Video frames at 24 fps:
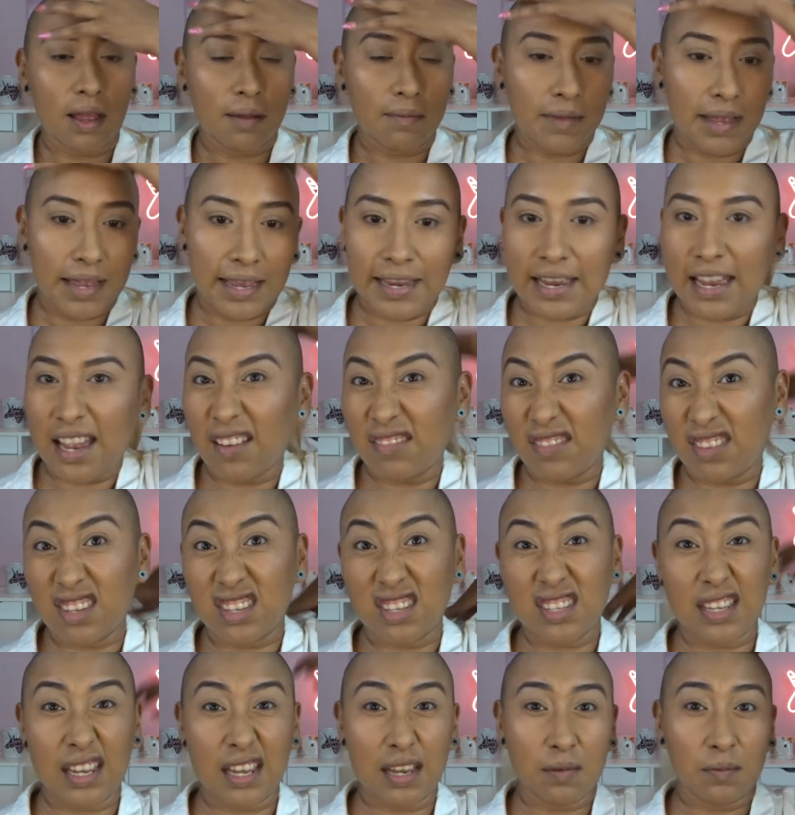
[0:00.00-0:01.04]
I have this
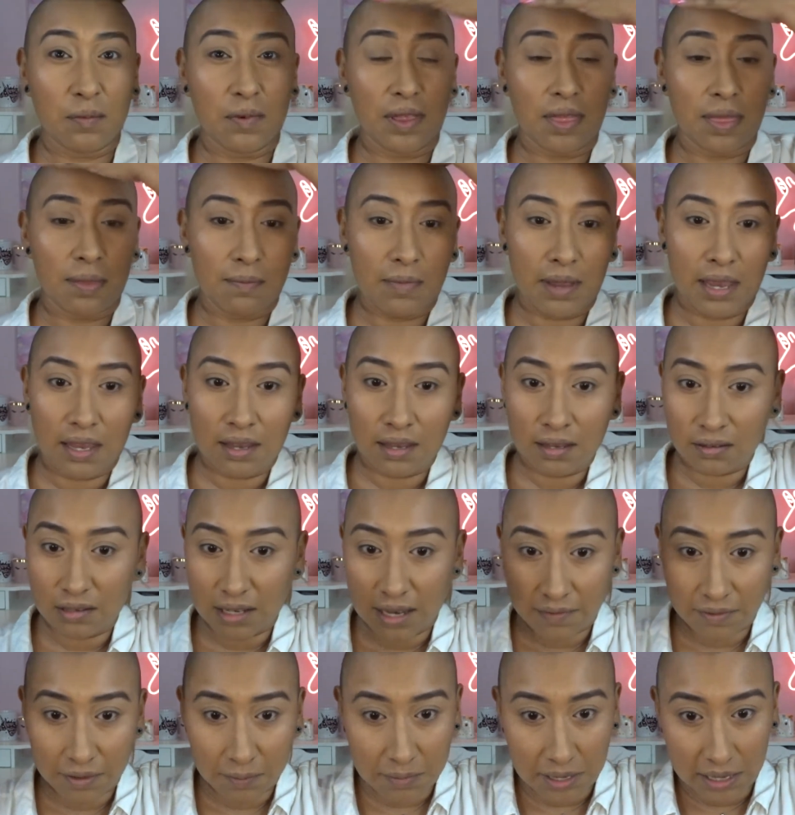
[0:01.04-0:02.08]
thing with
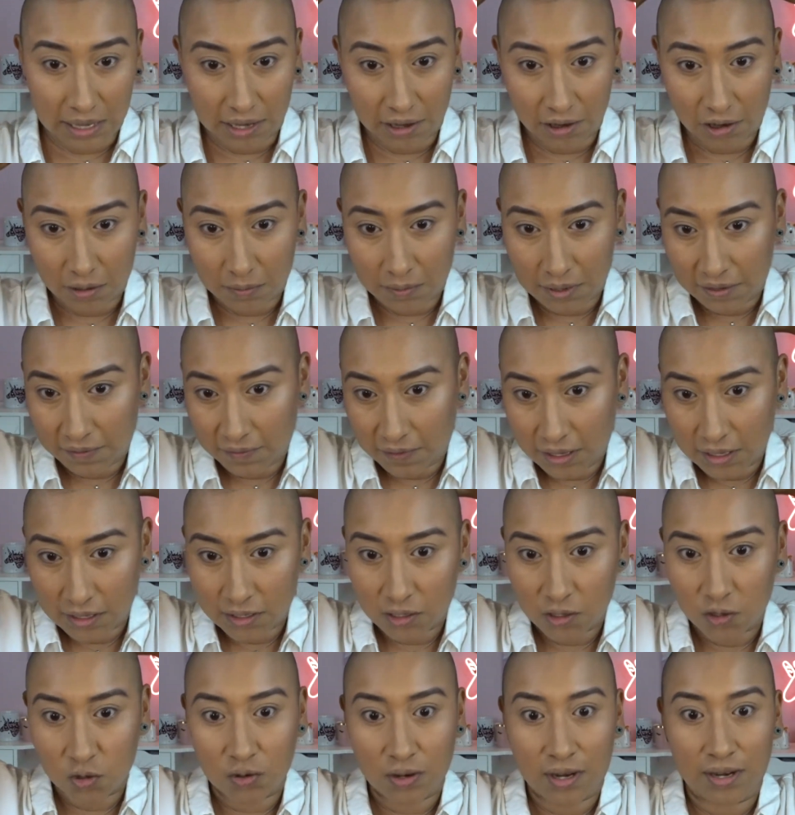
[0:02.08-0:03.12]
having my hair in my face.
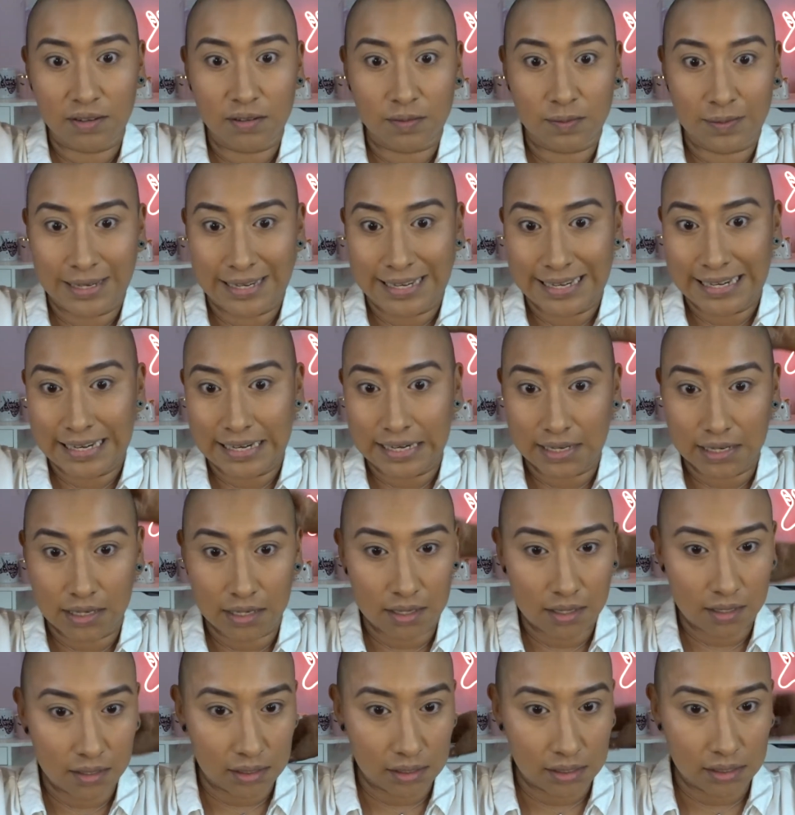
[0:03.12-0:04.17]
It drives me
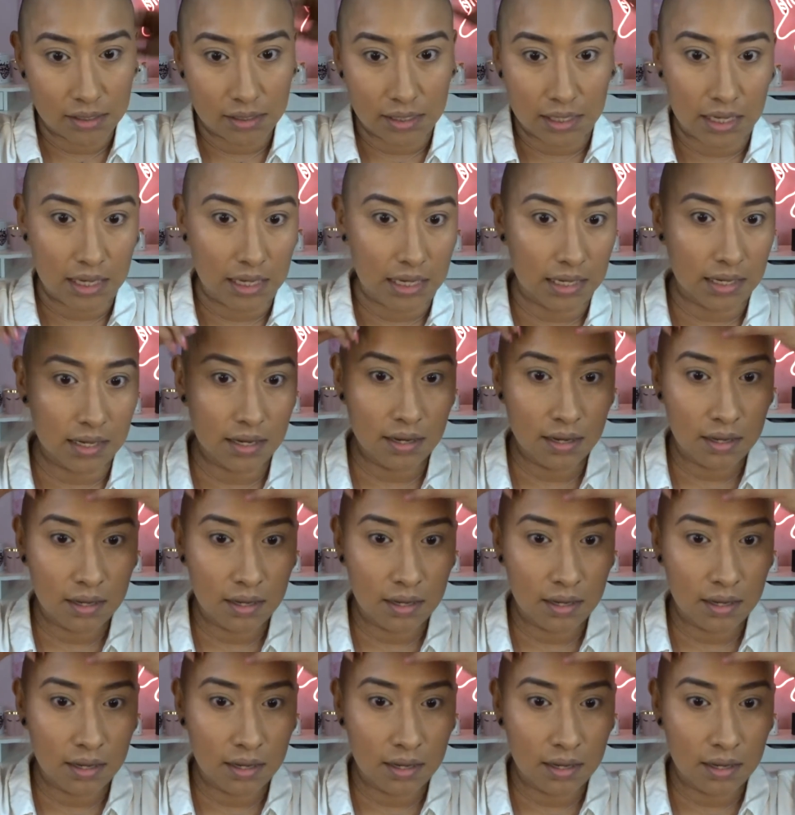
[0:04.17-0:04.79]
insane.